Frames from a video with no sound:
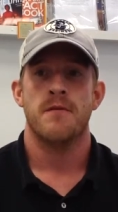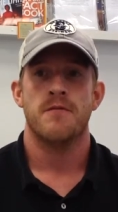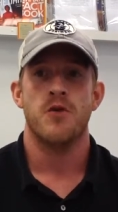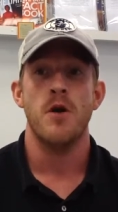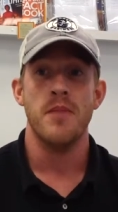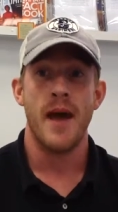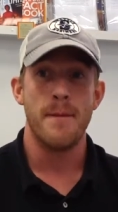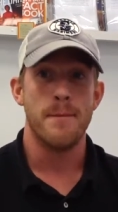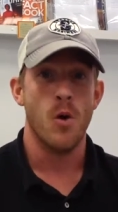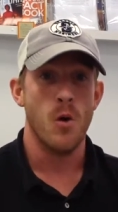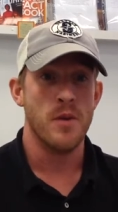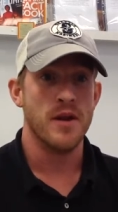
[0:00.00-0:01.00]
From that
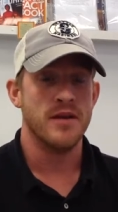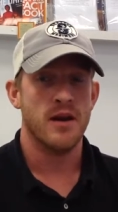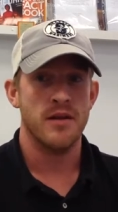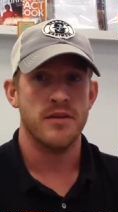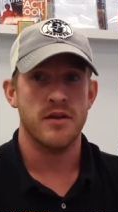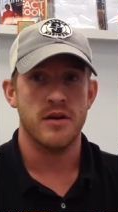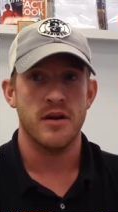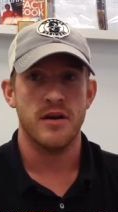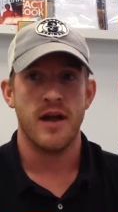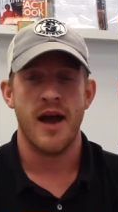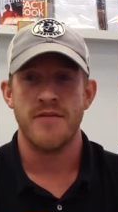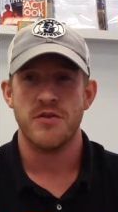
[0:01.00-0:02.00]
moment
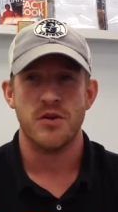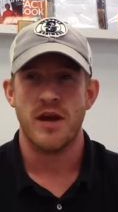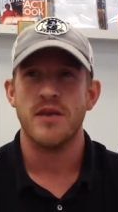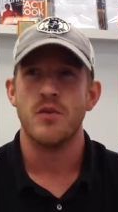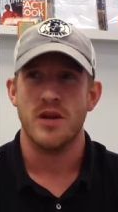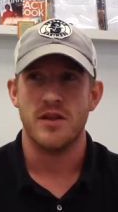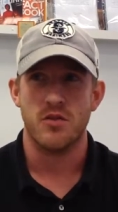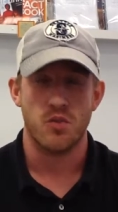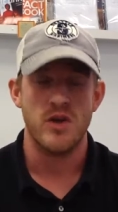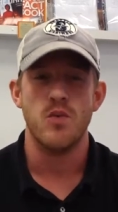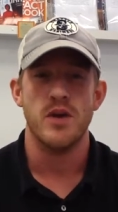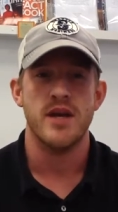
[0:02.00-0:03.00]
after I think we did
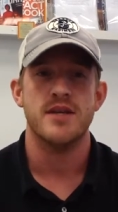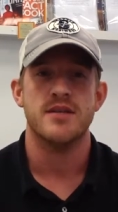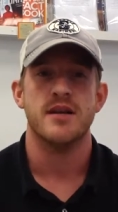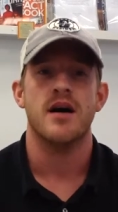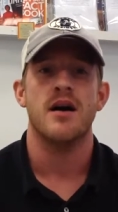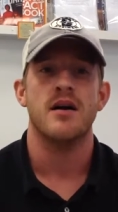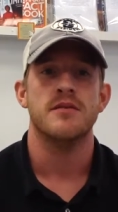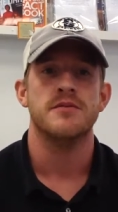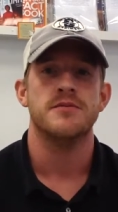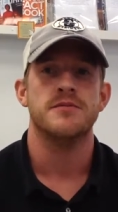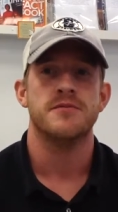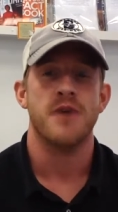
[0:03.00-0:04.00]
3 weeks of
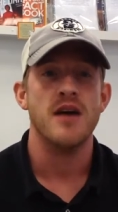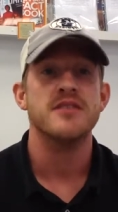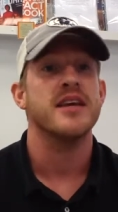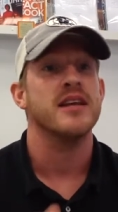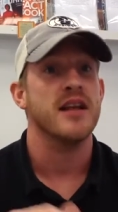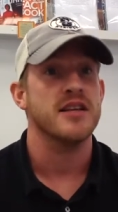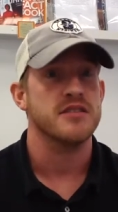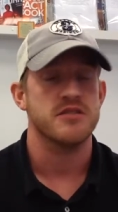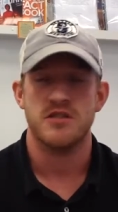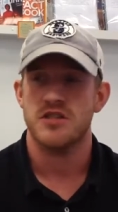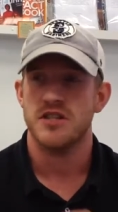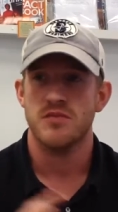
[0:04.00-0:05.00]
FOSS kit
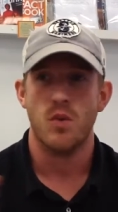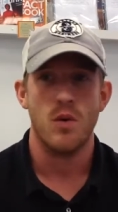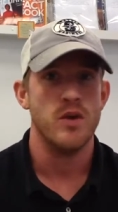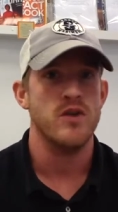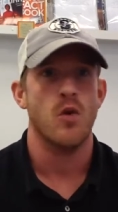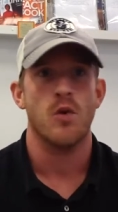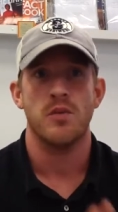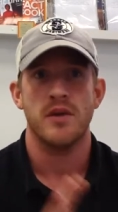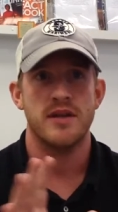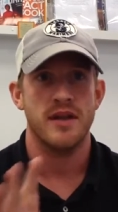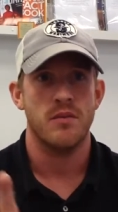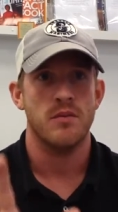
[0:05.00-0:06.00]
lessons, just what we normally